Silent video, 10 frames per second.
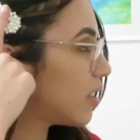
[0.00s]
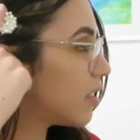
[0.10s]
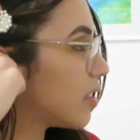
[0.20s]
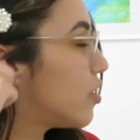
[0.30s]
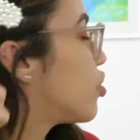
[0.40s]

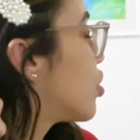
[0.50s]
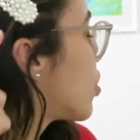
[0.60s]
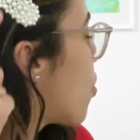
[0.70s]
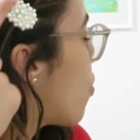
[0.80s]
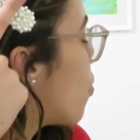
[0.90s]
This is
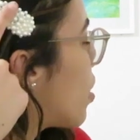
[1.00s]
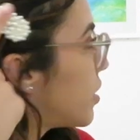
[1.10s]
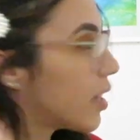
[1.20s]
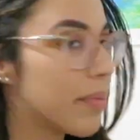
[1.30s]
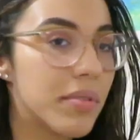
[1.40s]
just
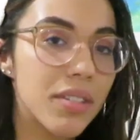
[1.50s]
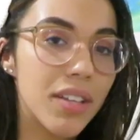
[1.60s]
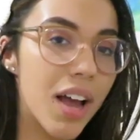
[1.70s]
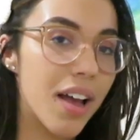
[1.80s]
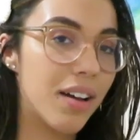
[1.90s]
one type of
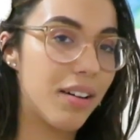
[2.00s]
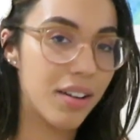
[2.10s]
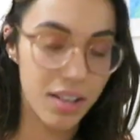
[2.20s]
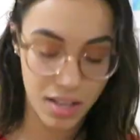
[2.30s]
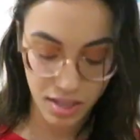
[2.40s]

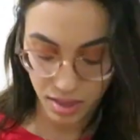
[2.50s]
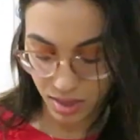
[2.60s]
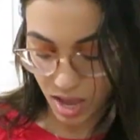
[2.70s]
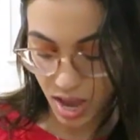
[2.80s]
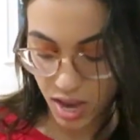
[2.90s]
style.
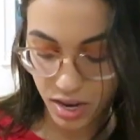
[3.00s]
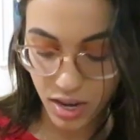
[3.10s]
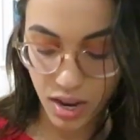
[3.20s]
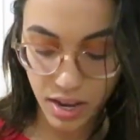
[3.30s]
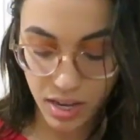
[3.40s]

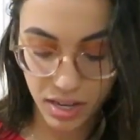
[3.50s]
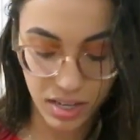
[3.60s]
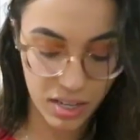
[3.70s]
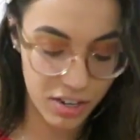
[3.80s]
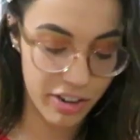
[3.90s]
Then in
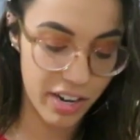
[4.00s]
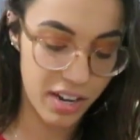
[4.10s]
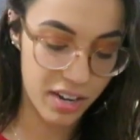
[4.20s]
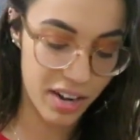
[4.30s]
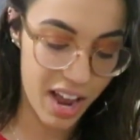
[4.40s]
here,
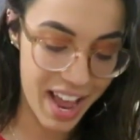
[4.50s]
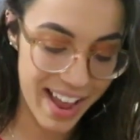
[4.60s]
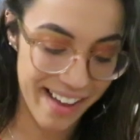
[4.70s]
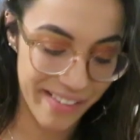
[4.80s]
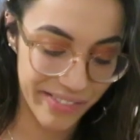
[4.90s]
I
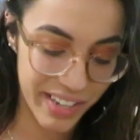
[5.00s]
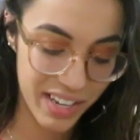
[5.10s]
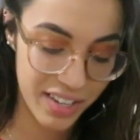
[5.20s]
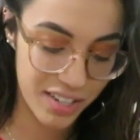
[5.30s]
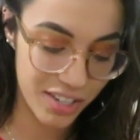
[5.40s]
have,
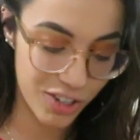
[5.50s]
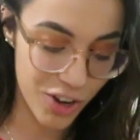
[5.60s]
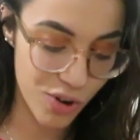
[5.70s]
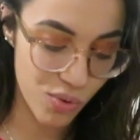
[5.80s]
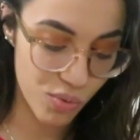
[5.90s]
you
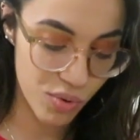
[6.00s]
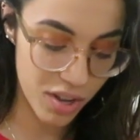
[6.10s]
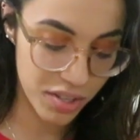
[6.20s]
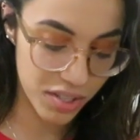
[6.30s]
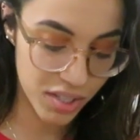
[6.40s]
know,
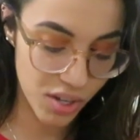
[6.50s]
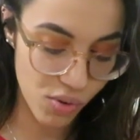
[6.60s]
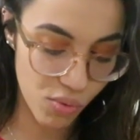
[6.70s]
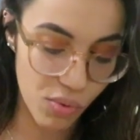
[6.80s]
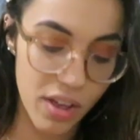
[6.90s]
ones
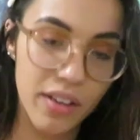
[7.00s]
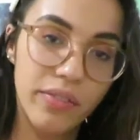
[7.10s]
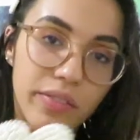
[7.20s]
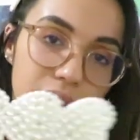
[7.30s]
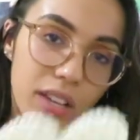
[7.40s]

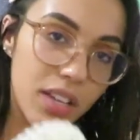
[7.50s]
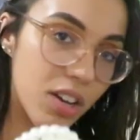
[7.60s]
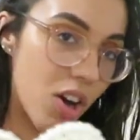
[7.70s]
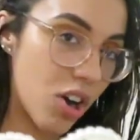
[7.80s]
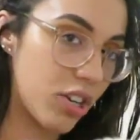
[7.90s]
with in
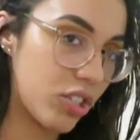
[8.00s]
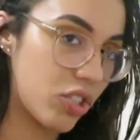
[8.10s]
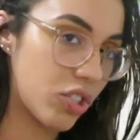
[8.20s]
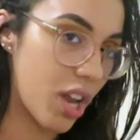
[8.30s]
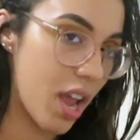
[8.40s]
a heart
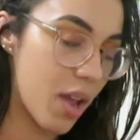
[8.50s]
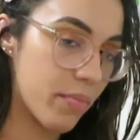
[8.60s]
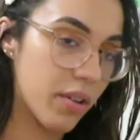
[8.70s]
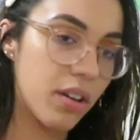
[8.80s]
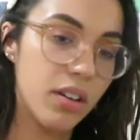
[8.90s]

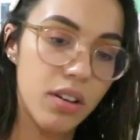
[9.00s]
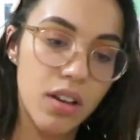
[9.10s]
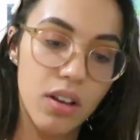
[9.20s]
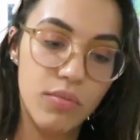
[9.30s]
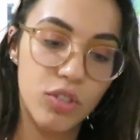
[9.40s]
shape.
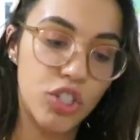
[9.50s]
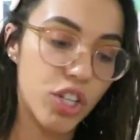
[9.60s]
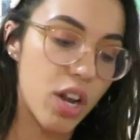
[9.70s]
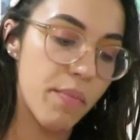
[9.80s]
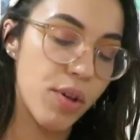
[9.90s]
Just
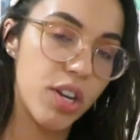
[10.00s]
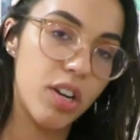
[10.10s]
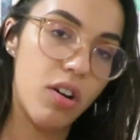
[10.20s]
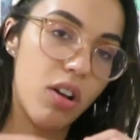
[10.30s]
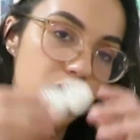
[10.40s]
gonna put
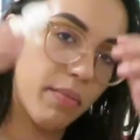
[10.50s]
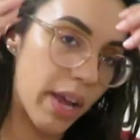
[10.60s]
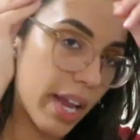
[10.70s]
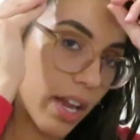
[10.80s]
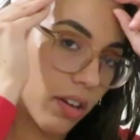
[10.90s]
it all in
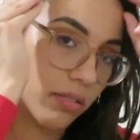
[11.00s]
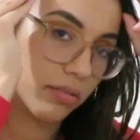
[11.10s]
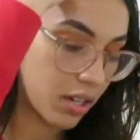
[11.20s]
my hair.